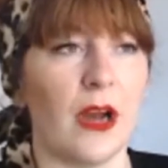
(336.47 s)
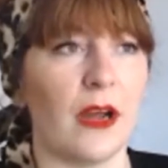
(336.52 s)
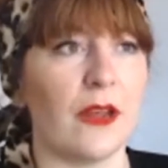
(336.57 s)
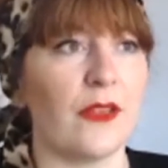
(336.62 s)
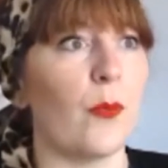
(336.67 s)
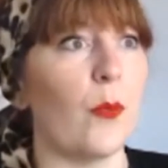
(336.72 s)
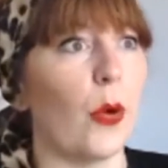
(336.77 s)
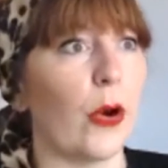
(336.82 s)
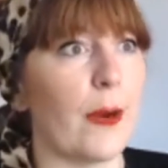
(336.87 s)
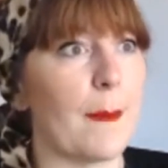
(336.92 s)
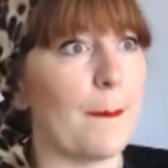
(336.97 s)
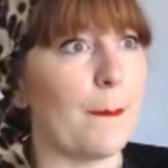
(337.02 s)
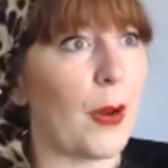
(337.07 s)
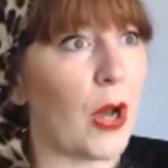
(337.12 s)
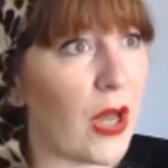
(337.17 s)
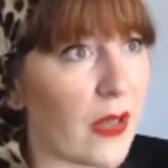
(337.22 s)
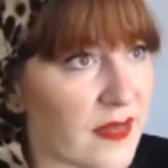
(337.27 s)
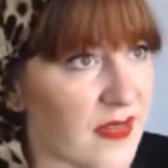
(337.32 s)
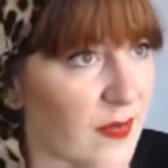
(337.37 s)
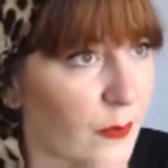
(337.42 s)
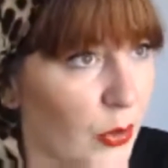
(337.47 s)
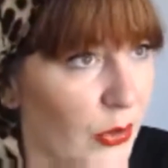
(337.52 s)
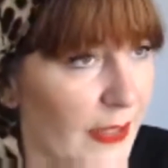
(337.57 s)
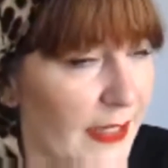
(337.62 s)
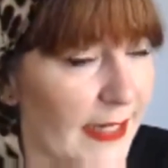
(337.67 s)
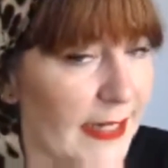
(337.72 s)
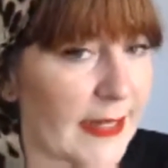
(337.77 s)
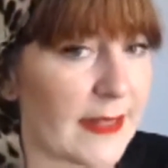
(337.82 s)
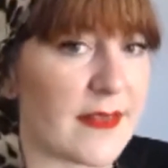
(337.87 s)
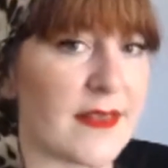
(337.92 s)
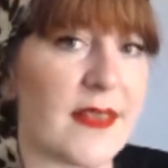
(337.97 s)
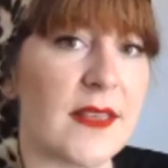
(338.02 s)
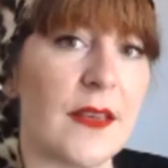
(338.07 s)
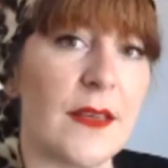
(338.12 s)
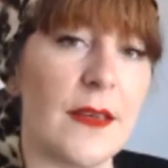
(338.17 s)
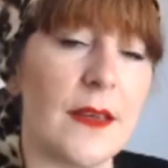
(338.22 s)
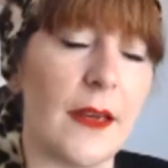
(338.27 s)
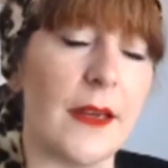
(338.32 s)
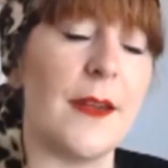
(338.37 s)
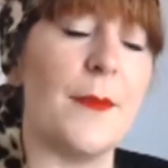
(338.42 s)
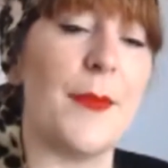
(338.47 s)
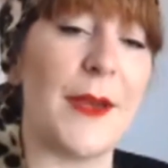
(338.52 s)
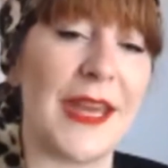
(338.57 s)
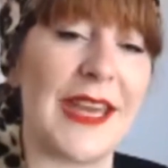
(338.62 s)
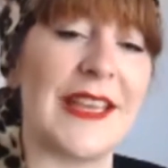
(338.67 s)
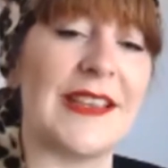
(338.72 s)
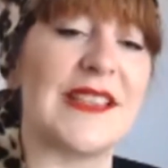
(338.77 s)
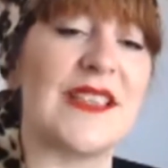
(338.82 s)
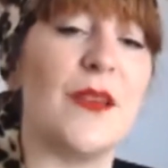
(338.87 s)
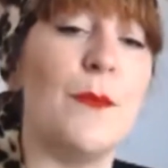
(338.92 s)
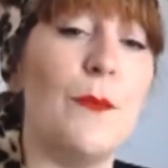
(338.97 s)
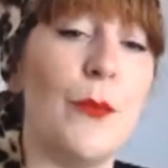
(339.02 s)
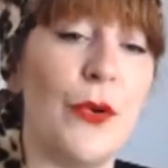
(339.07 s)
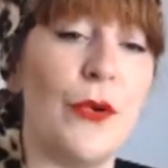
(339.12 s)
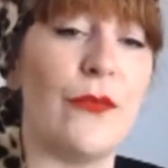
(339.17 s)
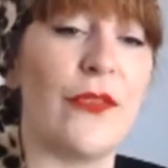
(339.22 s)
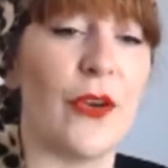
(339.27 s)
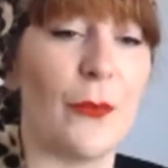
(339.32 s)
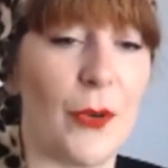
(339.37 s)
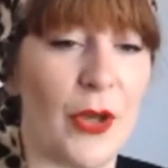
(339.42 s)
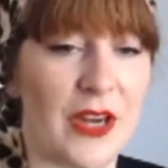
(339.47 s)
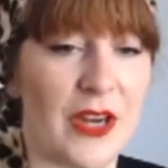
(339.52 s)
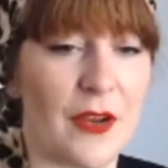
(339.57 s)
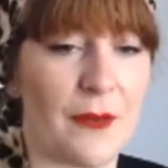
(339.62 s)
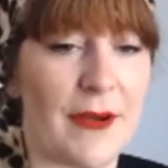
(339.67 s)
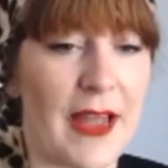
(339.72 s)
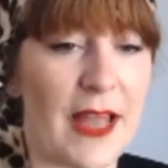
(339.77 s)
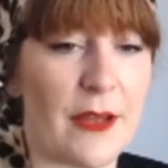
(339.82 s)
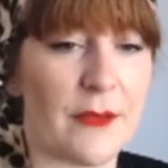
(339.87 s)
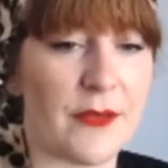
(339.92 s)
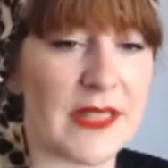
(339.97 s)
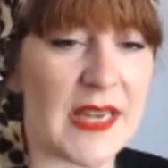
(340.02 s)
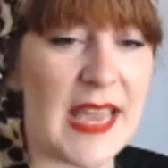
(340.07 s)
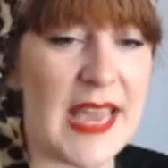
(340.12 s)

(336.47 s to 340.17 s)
the more impossible it is going to be to move your body around.